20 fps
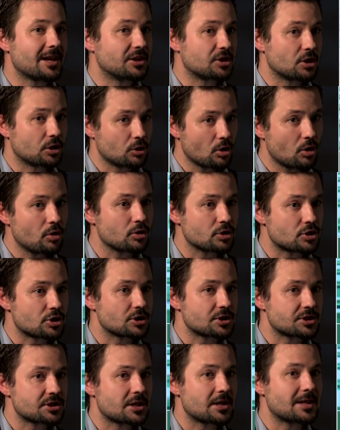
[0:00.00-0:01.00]
and
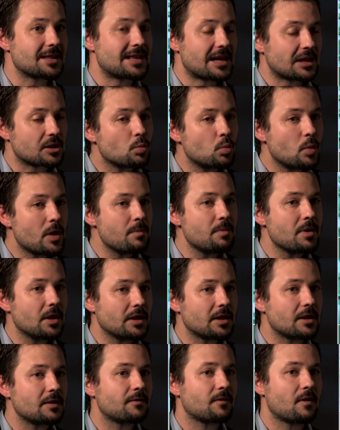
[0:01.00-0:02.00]
technologies that we
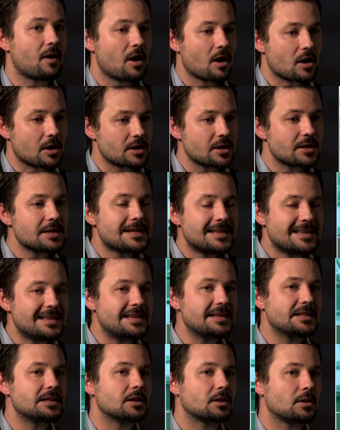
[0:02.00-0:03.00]
believe are
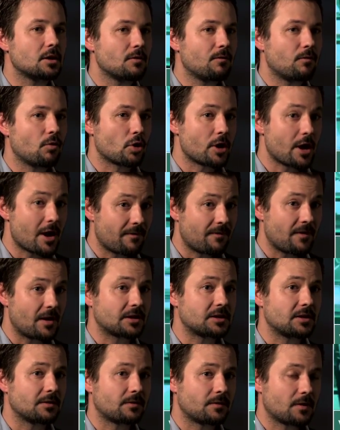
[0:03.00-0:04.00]
needed for
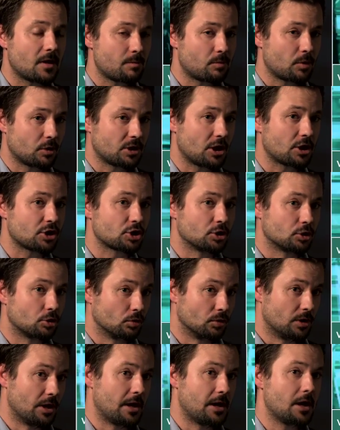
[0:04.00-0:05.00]
effective protection
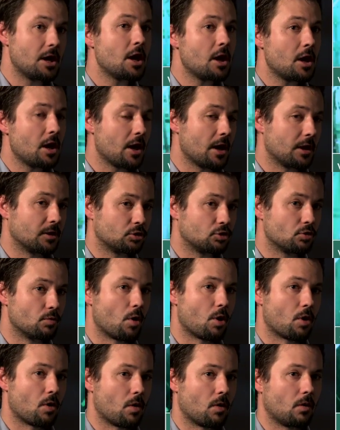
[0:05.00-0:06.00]
today and
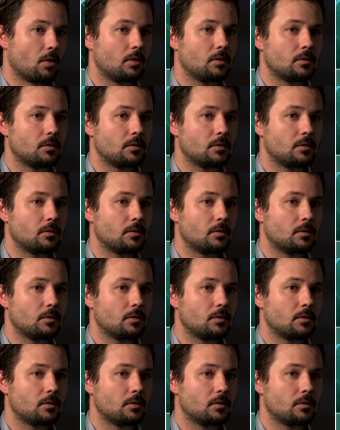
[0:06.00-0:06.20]
tomorrow.